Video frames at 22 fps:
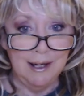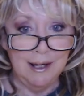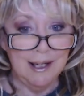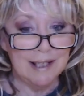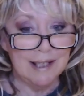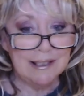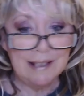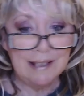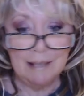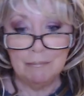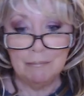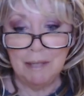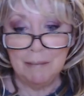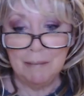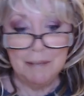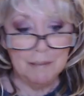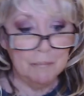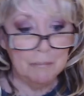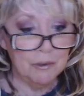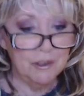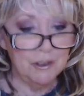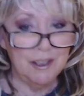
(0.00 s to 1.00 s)
It's like maybe
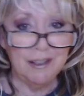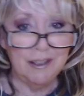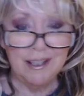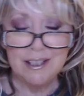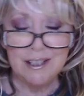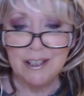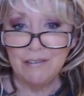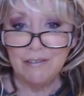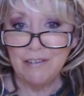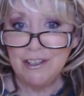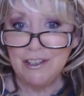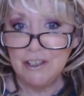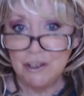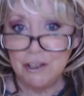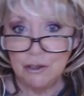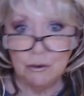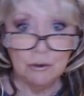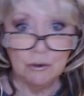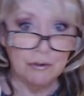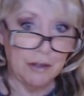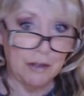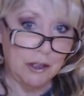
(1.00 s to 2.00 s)
putting on different
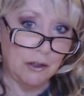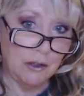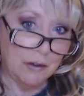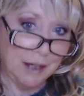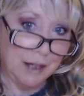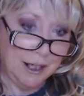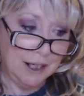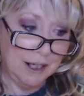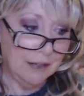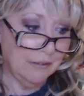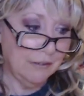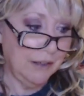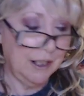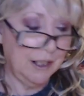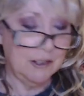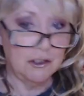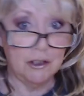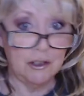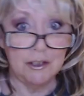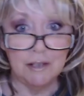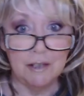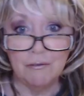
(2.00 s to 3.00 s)
jewelry or
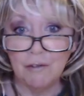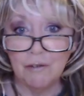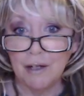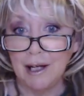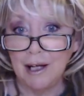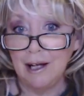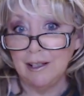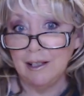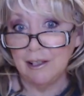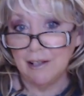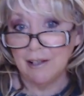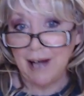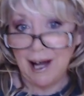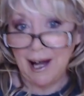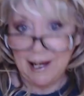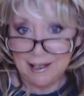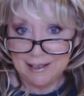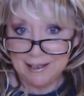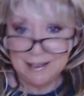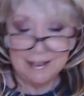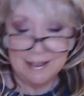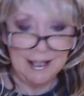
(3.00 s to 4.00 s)
earrings or different color
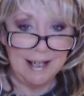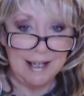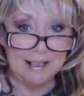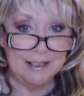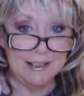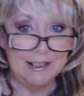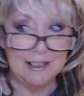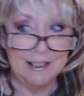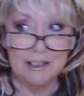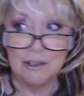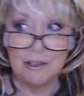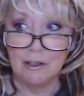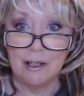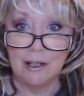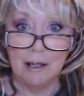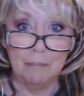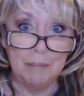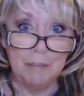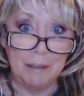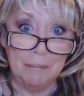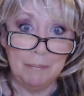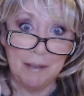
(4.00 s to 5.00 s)
eyeglasses or how
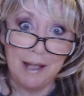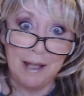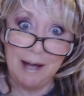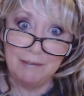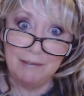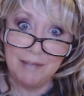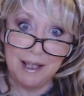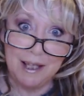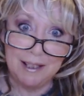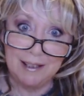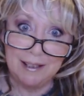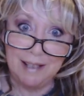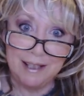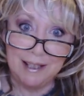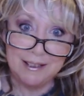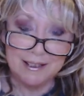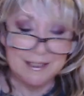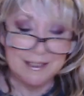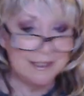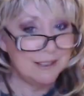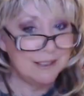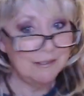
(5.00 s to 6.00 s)
people have like
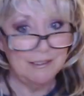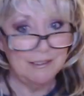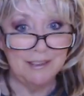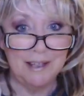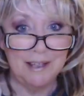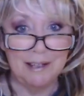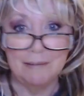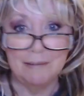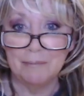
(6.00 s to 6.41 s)
lenses for their,